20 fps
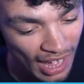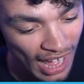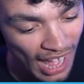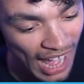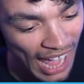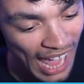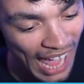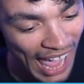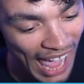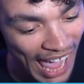
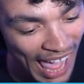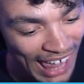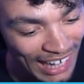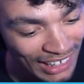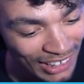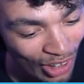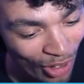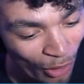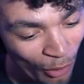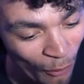
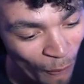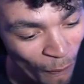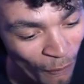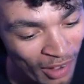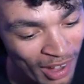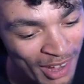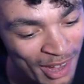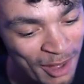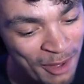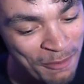Hello,
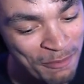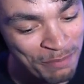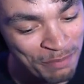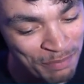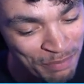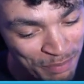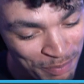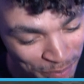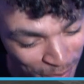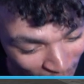
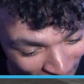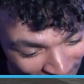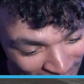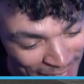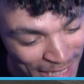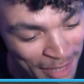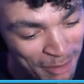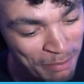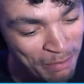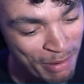
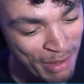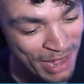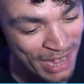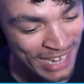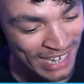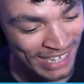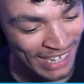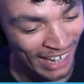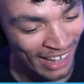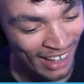
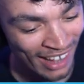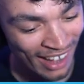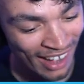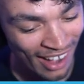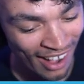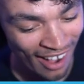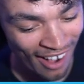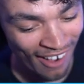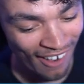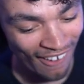baby.
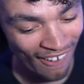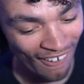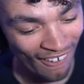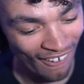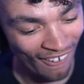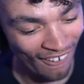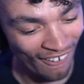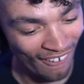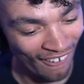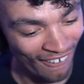
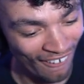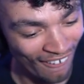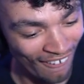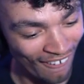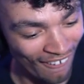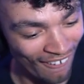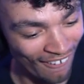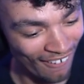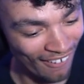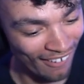
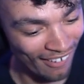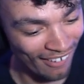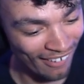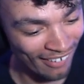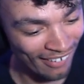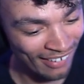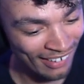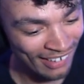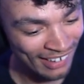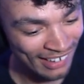
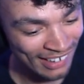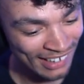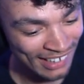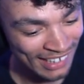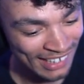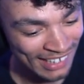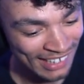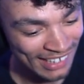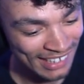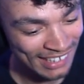Oh,
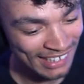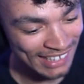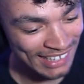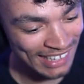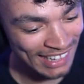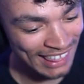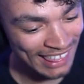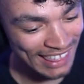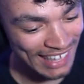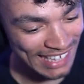
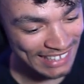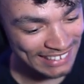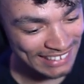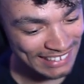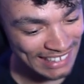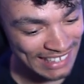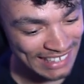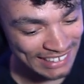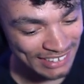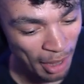this
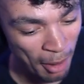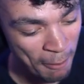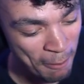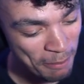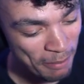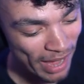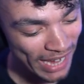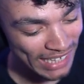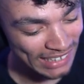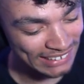is
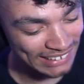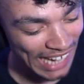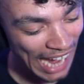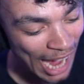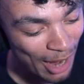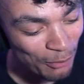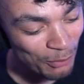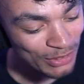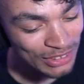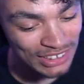amazing.
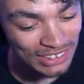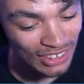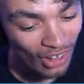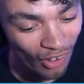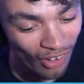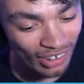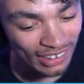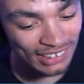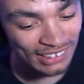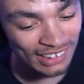I was
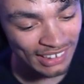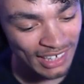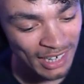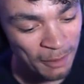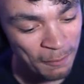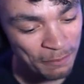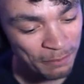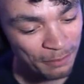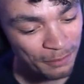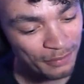not,
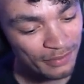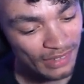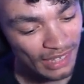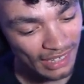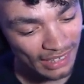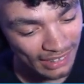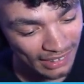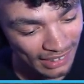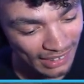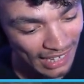
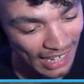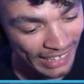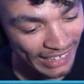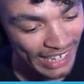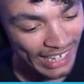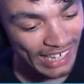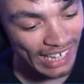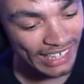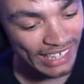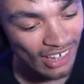
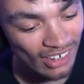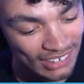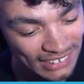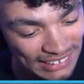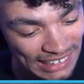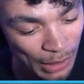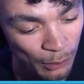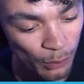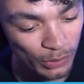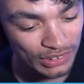again, I can't
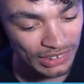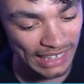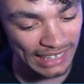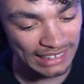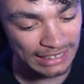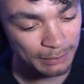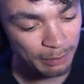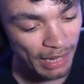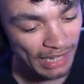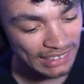say I wasn't
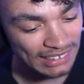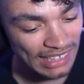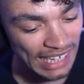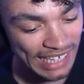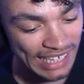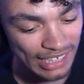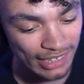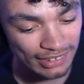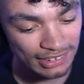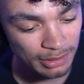expecting
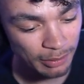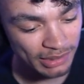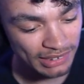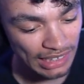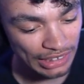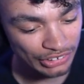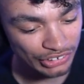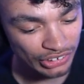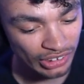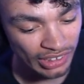any
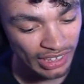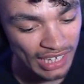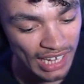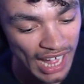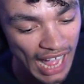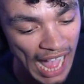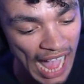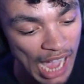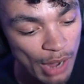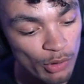customization.
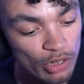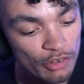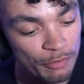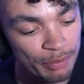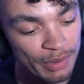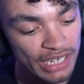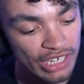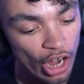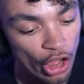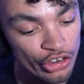I would have
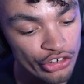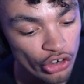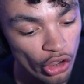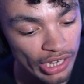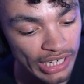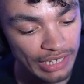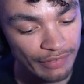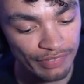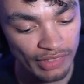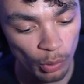been
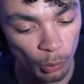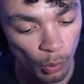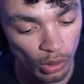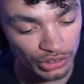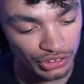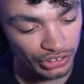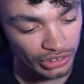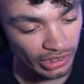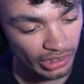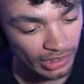annoyed if there
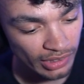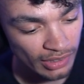wasn't.